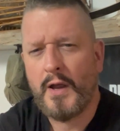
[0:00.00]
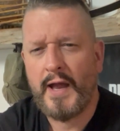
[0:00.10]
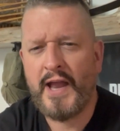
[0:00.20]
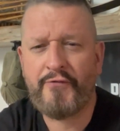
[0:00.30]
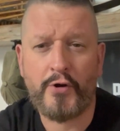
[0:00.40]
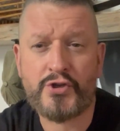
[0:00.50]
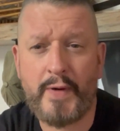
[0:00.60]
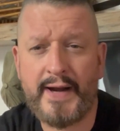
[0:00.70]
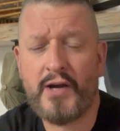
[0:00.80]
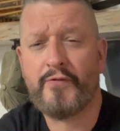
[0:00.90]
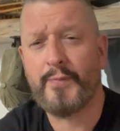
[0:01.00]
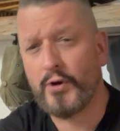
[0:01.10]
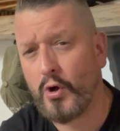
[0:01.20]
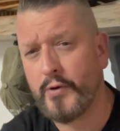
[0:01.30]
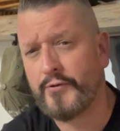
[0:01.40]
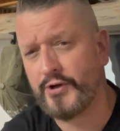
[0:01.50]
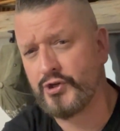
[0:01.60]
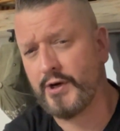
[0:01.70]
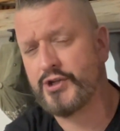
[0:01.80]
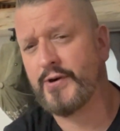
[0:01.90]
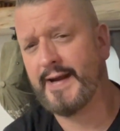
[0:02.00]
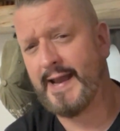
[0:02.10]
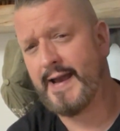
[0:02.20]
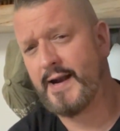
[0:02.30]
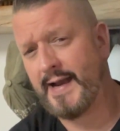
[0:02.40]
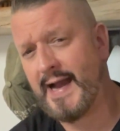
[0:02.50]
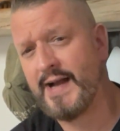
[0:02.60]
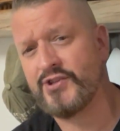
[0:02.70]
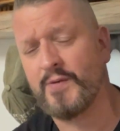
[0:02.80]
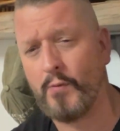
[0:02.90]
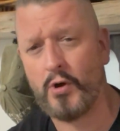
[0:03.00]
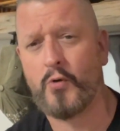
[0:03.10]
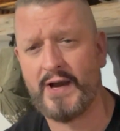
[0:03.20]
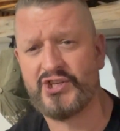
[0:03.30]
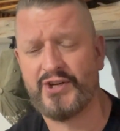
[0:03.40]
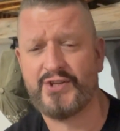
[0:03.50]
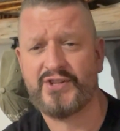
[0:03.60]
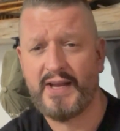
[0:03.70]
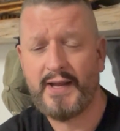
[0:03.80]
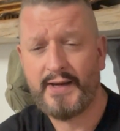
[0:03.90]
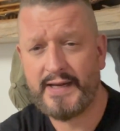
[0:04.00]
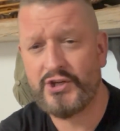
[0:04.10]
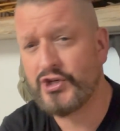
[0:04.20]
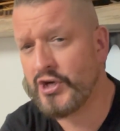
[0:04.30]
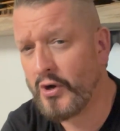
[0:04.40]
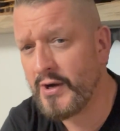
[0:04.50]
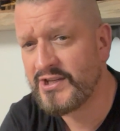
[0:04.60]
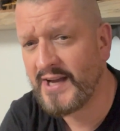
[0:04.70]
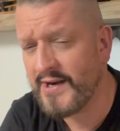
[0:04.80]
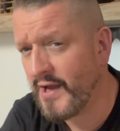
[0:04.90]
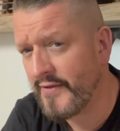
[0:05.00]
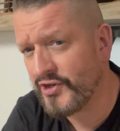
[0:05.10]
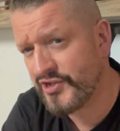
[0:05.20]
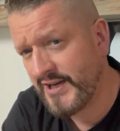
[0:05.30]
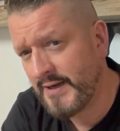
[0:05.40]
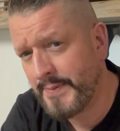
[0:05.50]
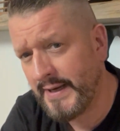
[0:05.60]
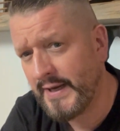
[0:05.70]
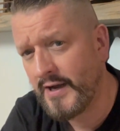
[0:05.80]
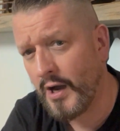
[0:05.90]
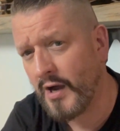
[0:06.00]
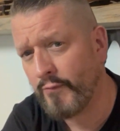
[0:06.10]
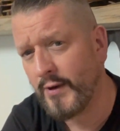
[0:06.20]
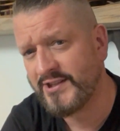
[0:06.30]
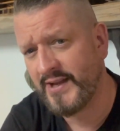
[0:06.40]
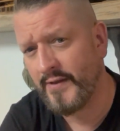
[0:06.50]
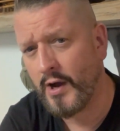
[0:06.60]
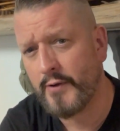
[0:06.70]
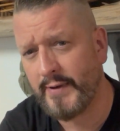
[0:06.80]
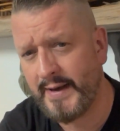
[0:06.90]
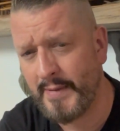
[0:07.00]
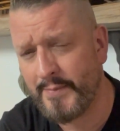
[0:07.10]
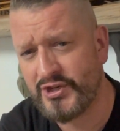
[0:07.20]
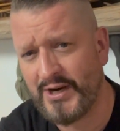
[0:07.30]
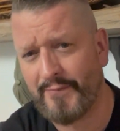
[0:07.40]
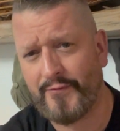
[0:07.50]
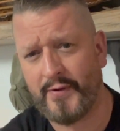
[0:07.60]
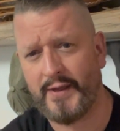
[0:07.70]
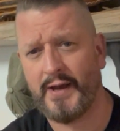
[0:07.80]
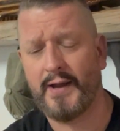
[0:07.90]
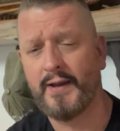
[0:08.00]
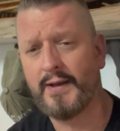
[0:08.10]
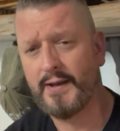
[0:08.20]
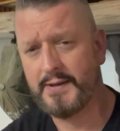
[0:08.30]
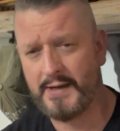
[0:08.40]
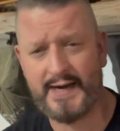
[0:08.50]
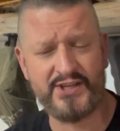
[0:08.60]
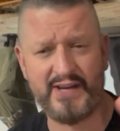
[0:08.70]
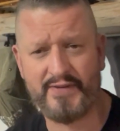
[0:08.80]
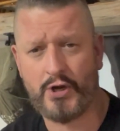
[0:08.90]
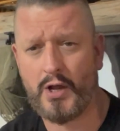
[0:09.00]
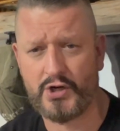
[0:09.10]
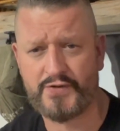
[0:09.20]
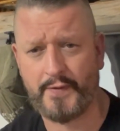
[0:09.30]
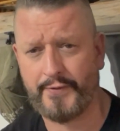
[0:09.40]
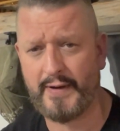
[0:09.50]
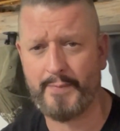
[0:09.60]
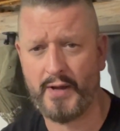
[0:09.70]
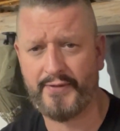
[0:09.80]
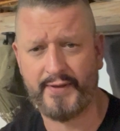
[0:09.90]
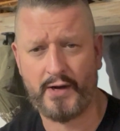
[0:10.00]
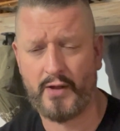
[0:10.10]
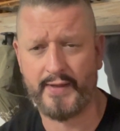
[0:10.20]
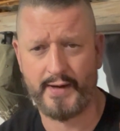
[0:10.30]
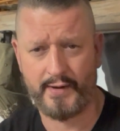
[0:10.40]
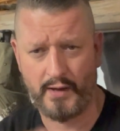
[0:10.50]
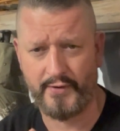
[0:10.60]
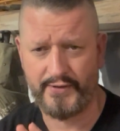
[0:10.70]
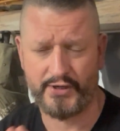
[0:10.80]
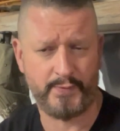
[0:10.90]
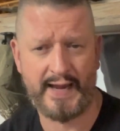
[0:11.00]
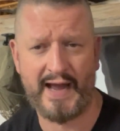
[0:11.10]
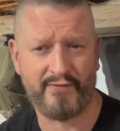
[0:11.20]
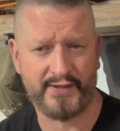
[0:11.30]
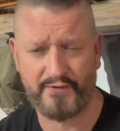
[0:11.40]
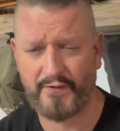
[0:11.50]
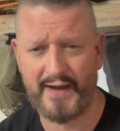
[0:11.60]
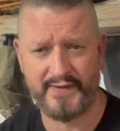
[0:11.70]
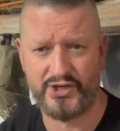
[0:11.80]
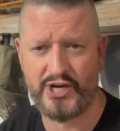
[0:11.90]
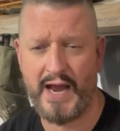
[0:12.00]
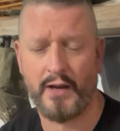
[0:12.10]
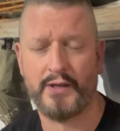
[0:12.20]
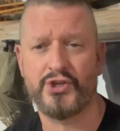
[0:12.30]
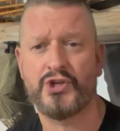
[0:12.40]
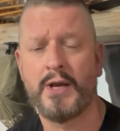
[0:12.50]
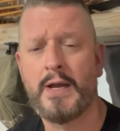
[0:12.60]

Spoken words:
Hey folks, Grant here from the Co-Nutritional Archery, and I had some more questions. Can you show us another sneak peek of what's in the Hunt Ready membership for the $97 for the 3-month and all the other things we have, like the 5-day challenge,